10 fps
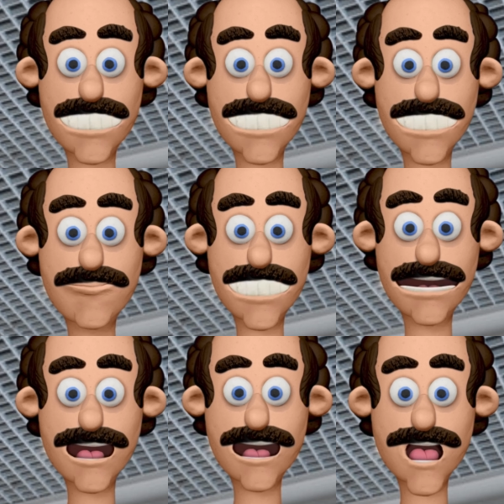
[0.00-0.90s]
Select
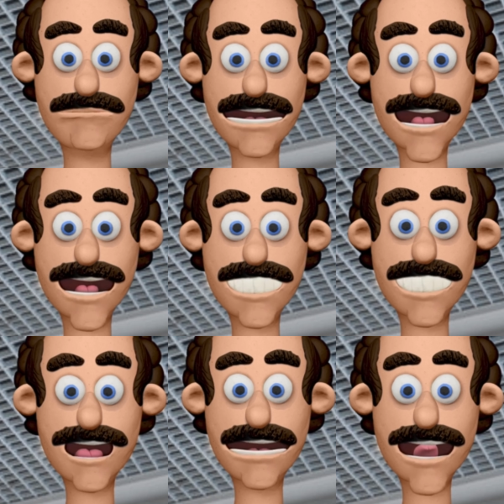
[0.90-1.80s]
the appropriate
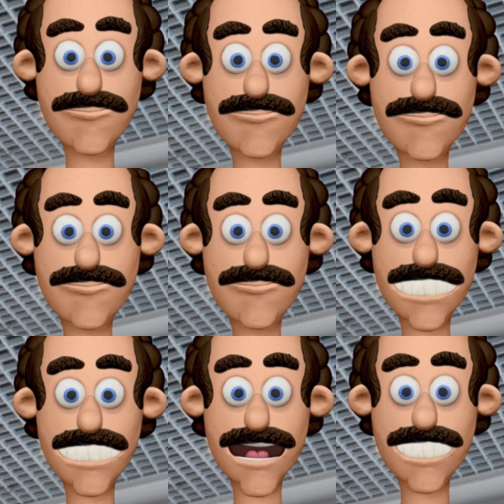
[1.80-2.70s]
materials,
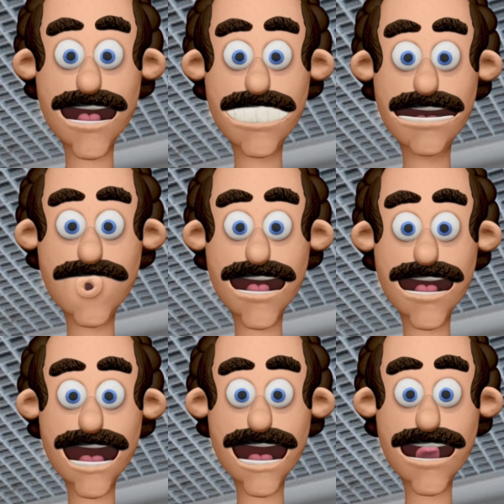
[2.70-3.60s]
such as
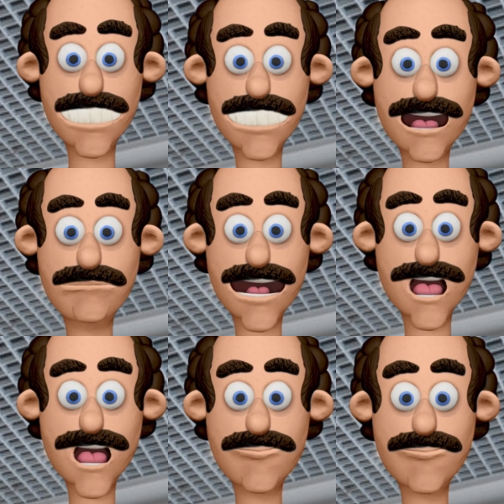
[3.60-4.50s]
ceiling tiles or
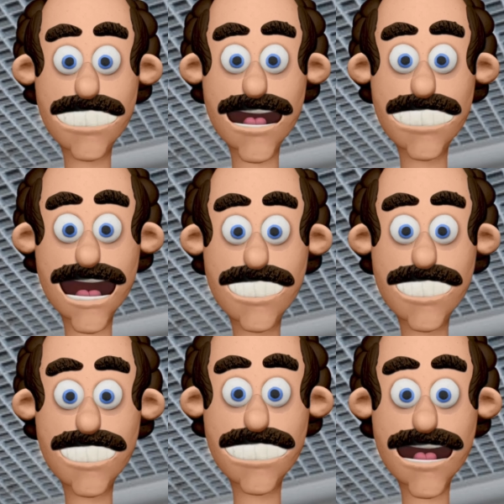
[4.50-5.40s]
panels,
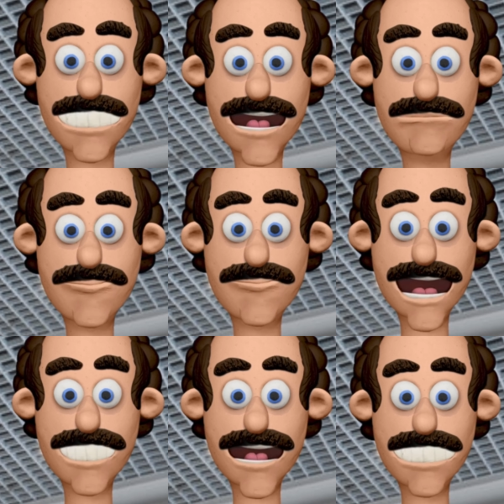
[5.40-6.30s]
suspension systems,
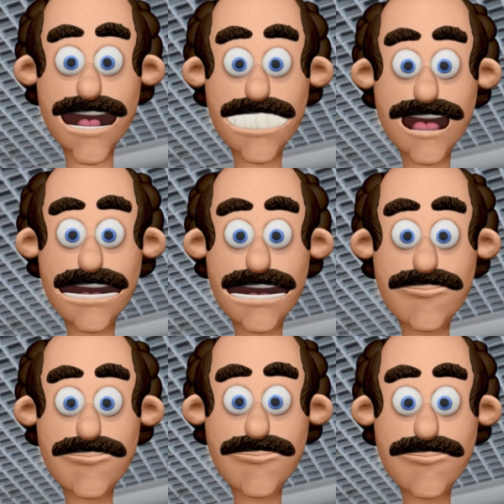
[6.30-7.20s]
and
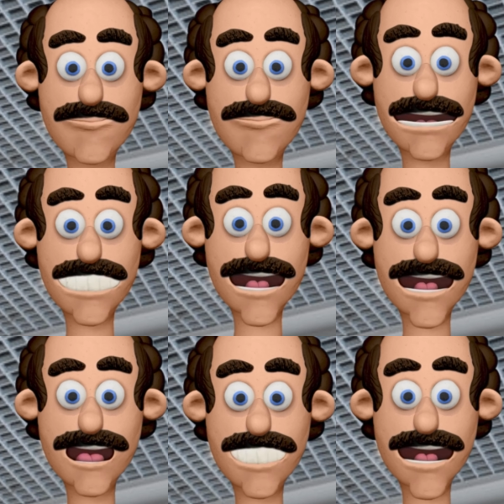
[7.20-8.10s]
accessories, based
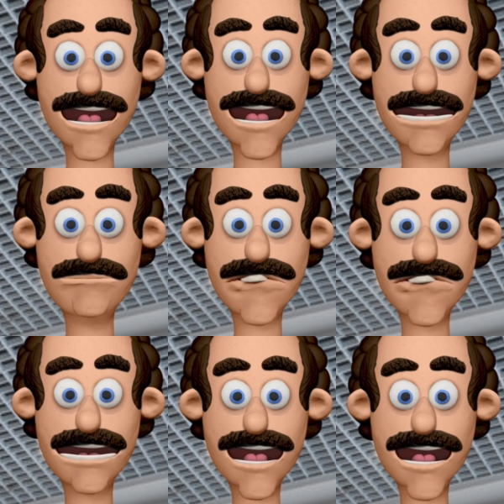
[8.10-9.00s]
on your design
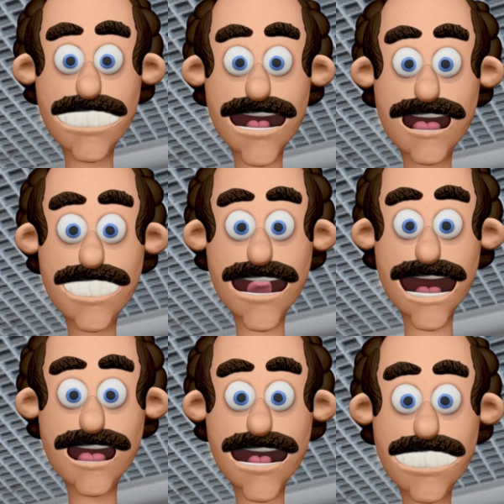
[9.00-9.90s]
preferences and
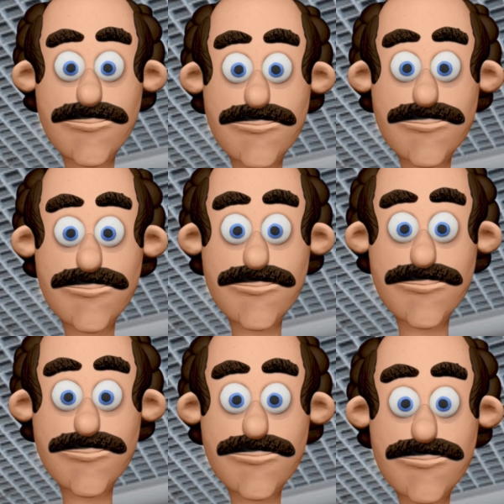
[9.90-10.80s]
requirements.
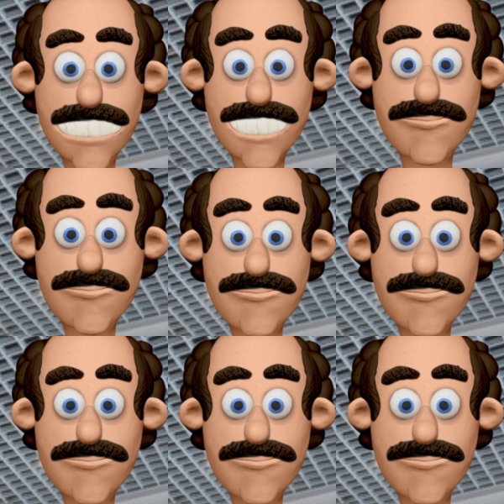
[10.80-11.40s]
2.